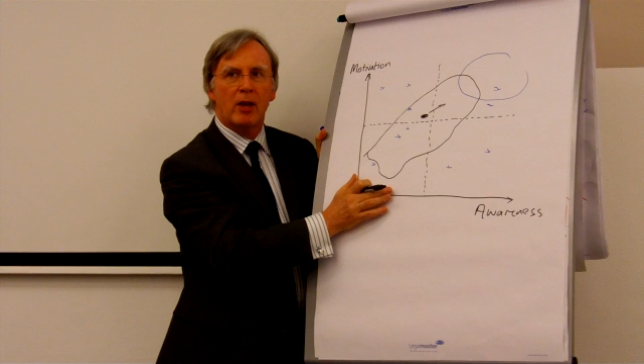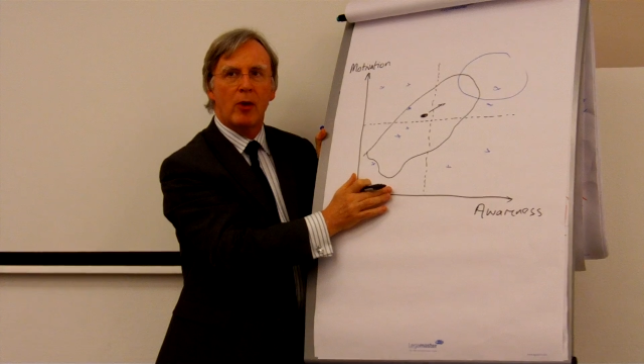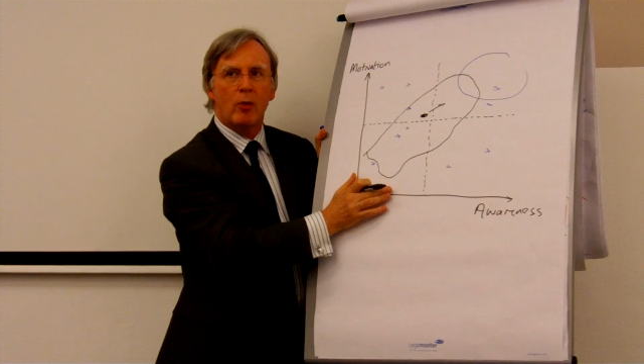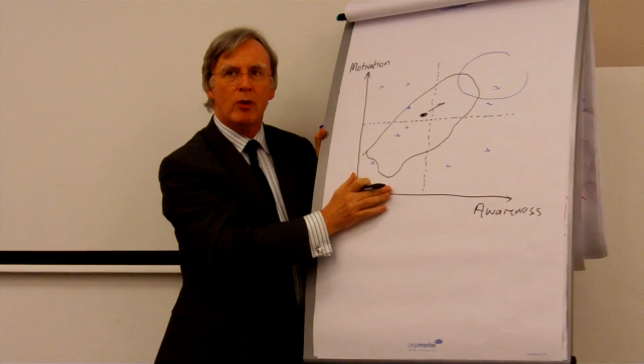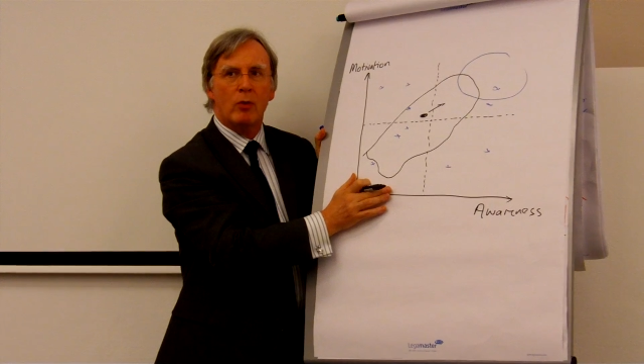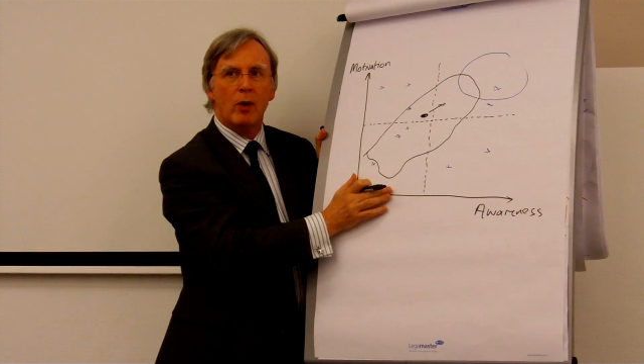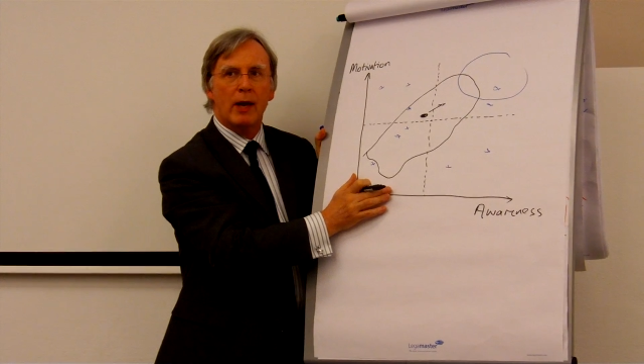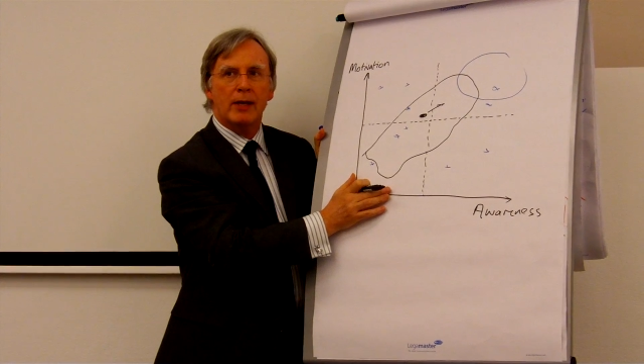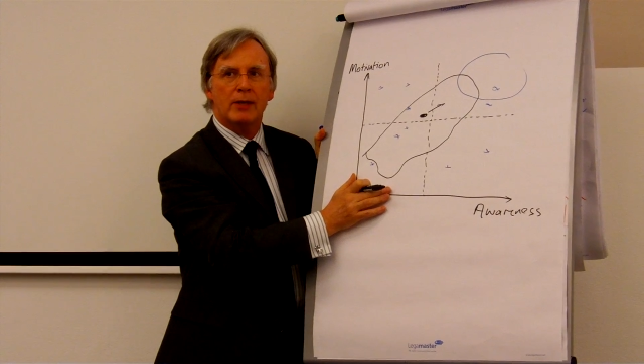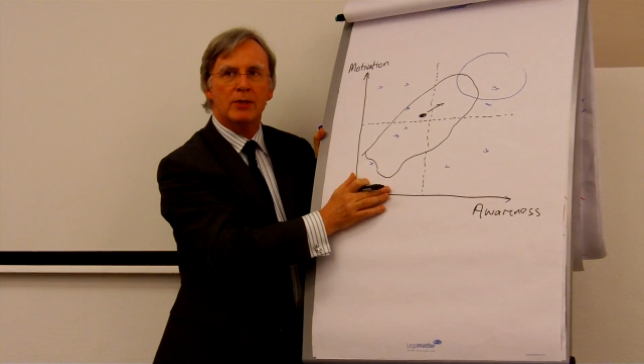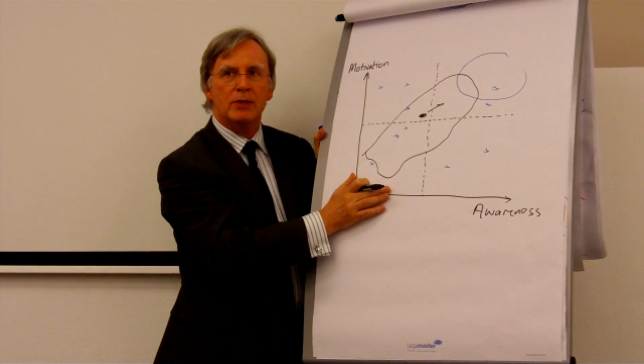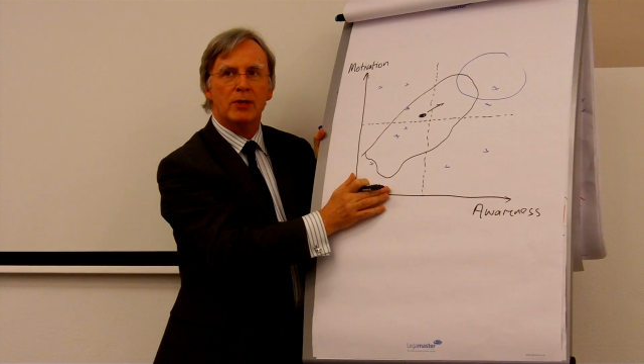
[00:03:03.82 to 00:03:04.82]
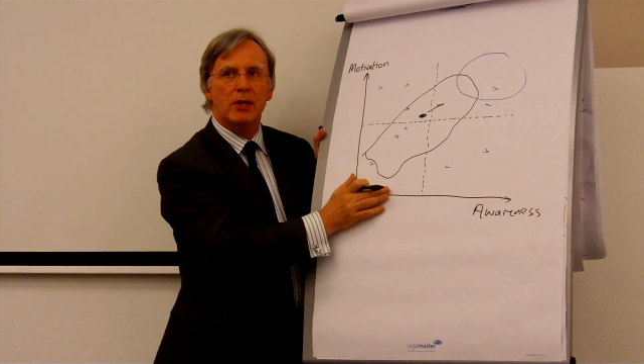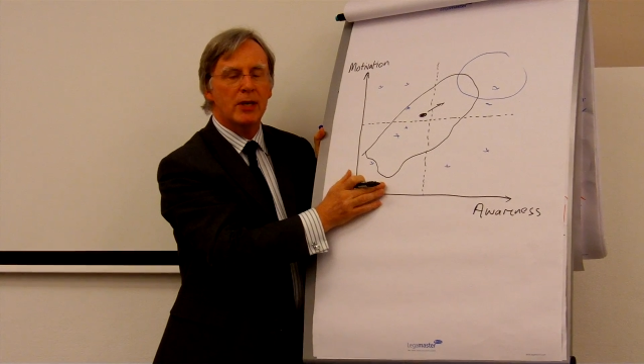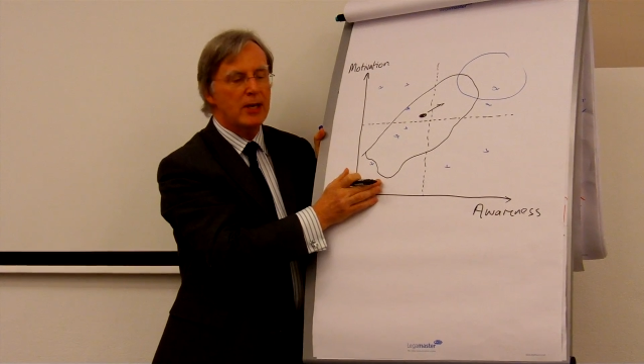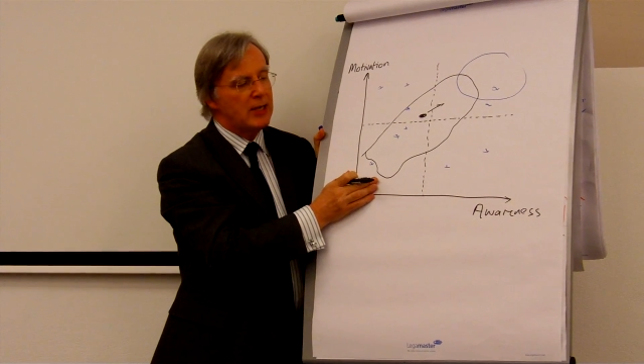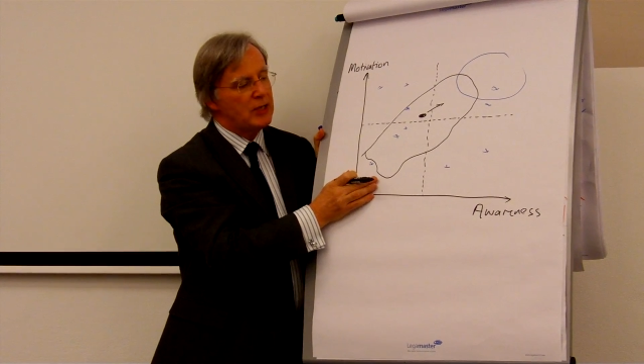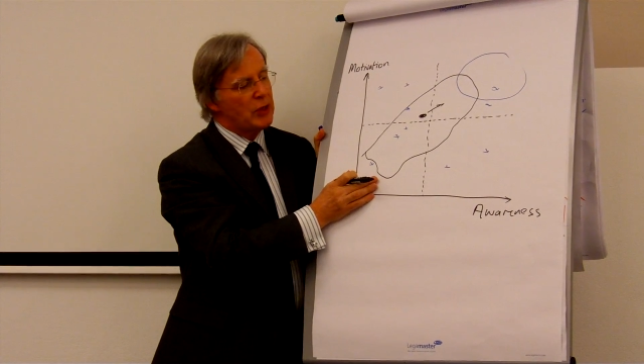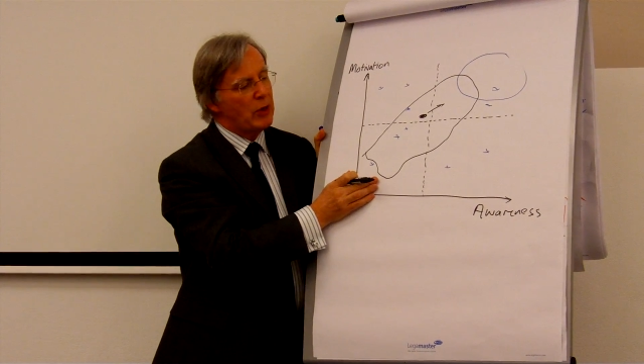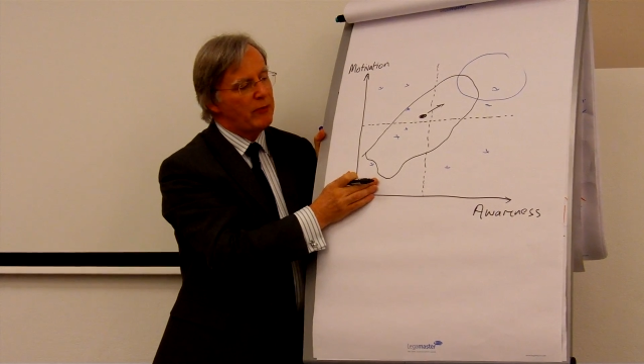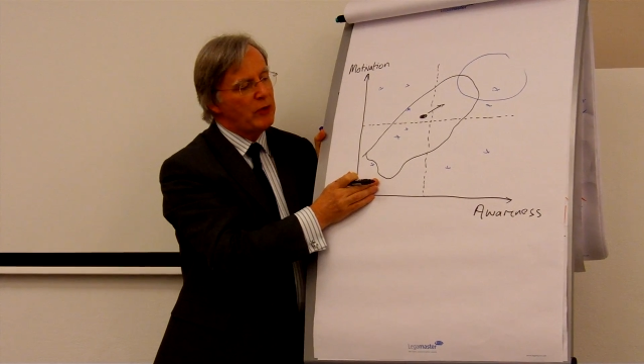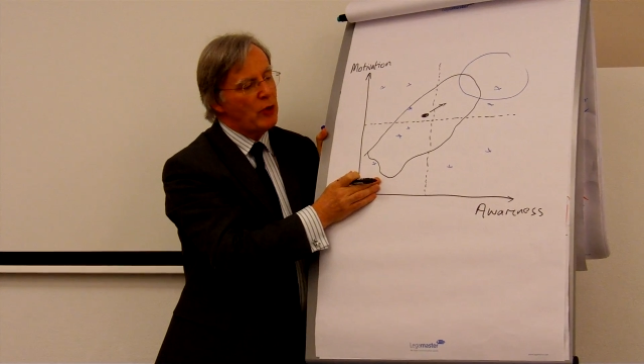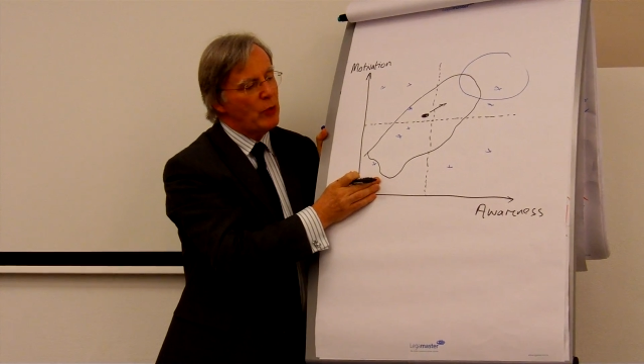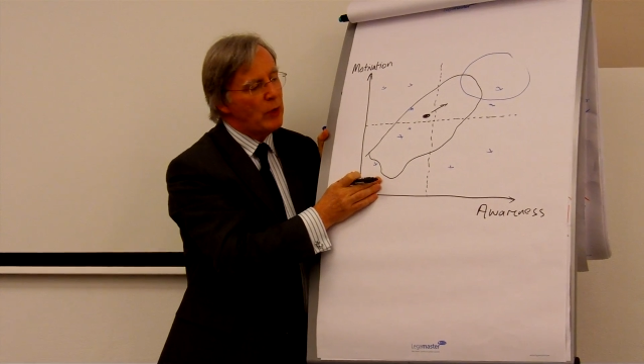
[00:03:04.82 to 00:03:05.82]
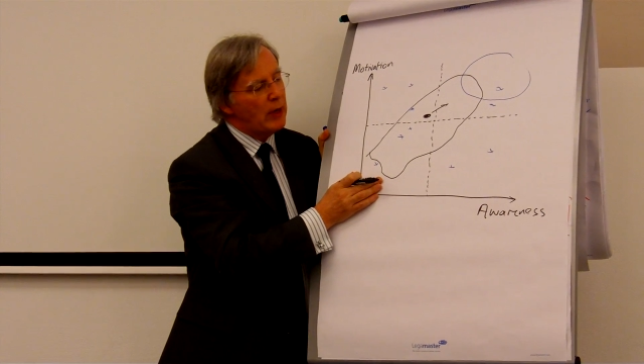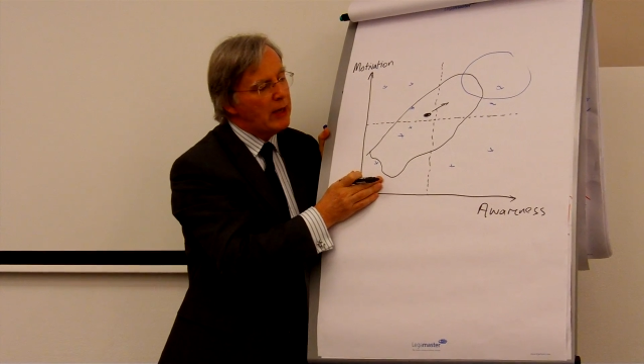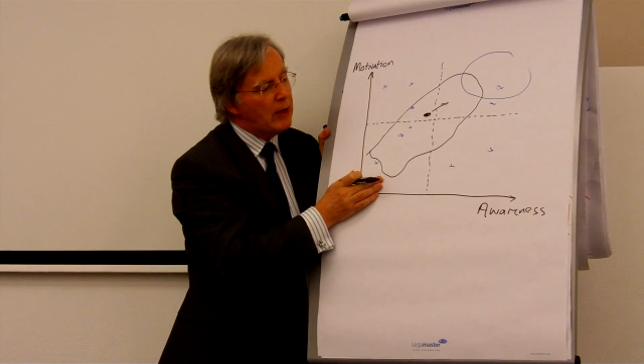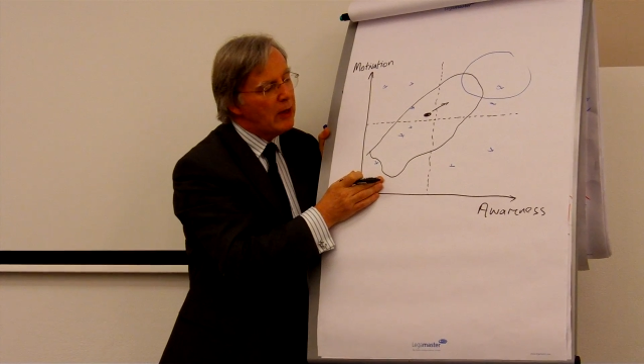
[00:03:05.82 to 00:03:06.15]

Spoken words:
are low on awareness. So if you